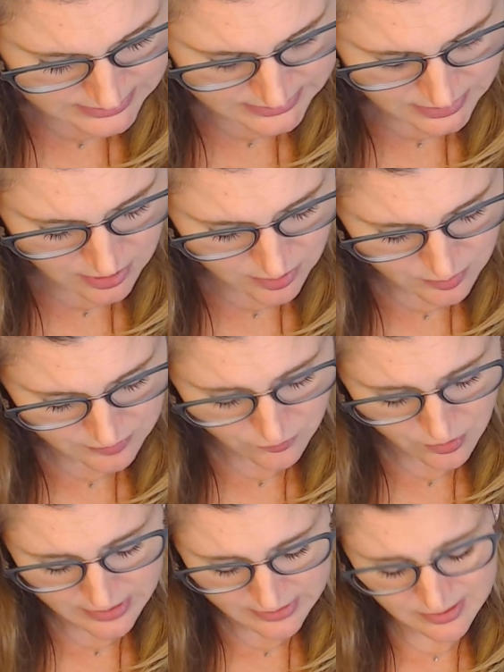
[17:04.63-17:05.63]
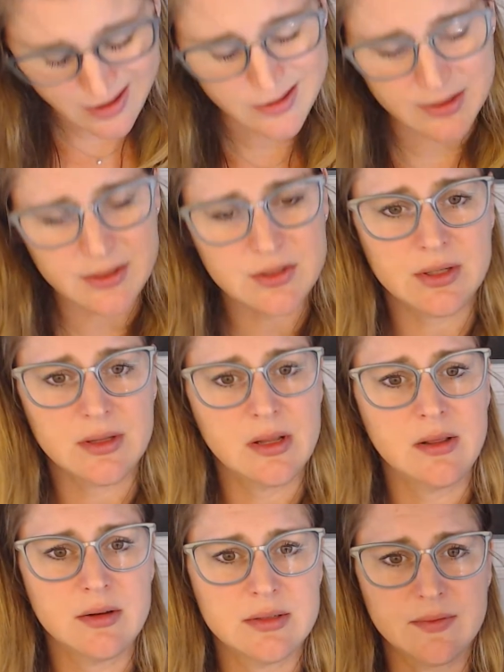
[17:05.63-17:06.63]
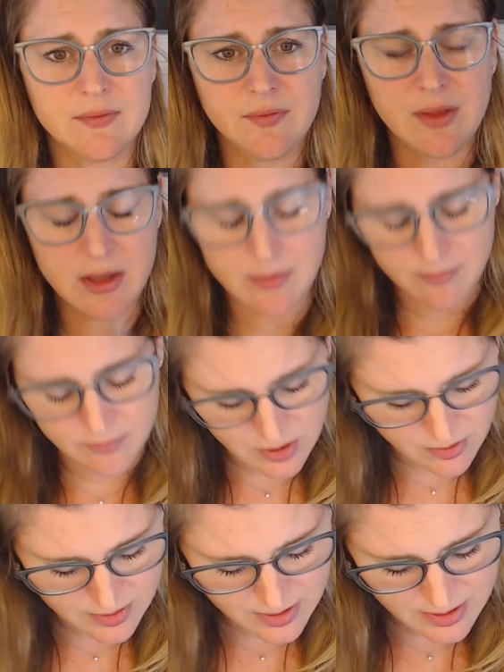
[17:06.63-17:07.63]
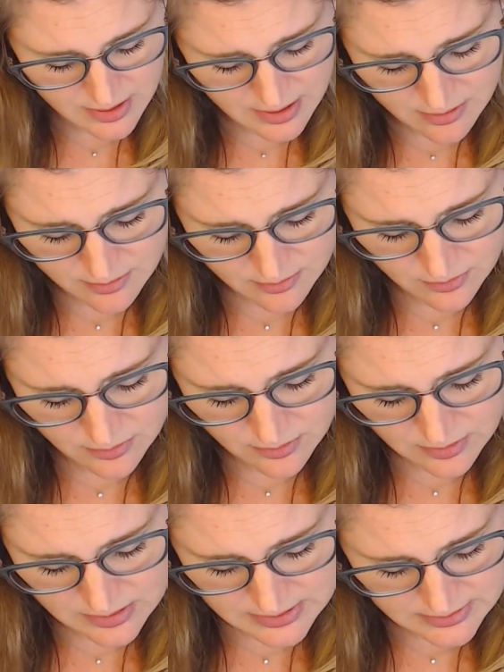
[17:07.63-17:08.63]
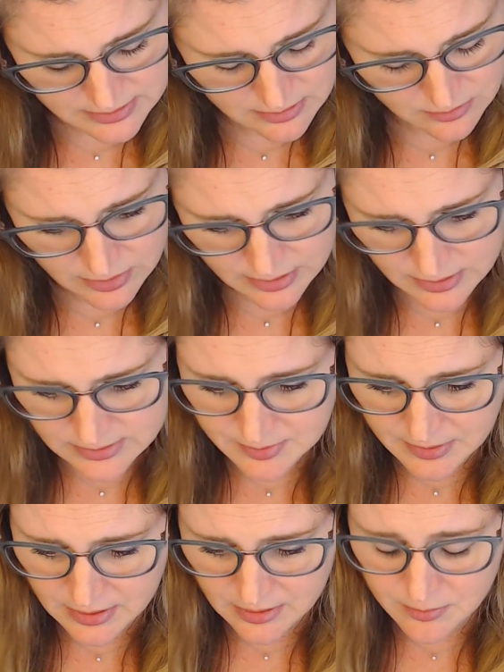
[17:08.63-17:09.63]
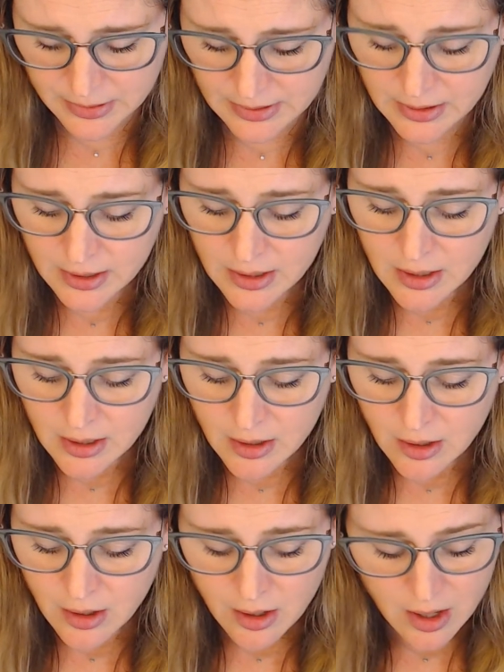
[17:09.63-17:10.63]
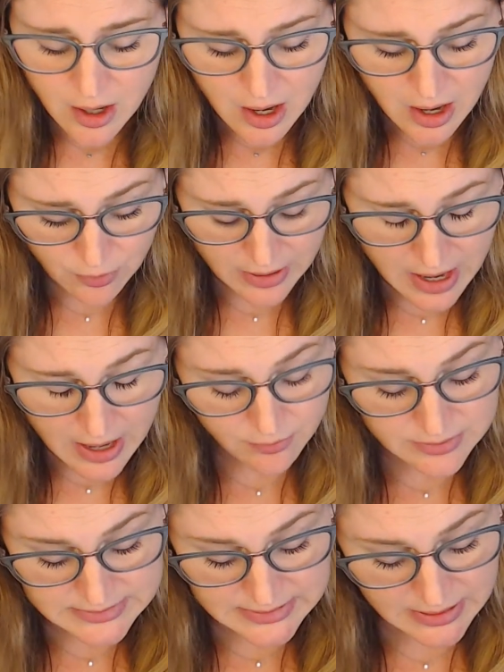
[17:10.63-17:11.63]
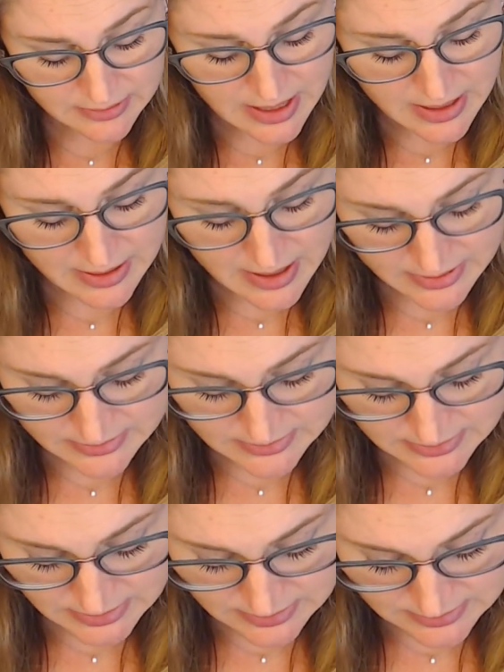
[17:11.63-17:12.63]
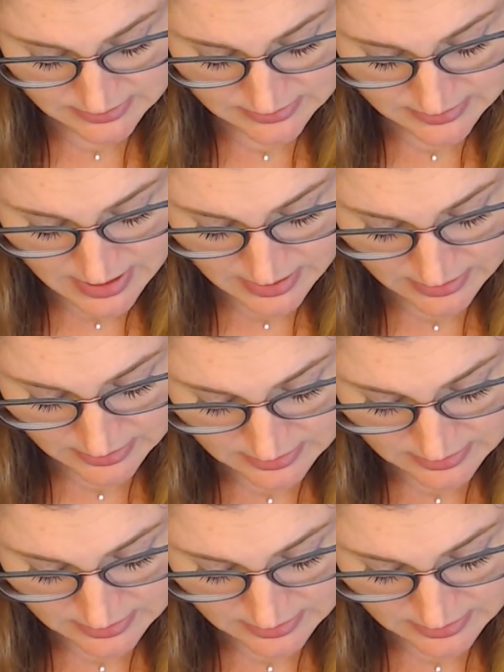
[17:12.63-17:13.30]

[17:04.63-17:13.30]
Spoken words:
cube of what knowledge, and then there's a flame going on. It doesn't really explain it, but what I would take that as is like,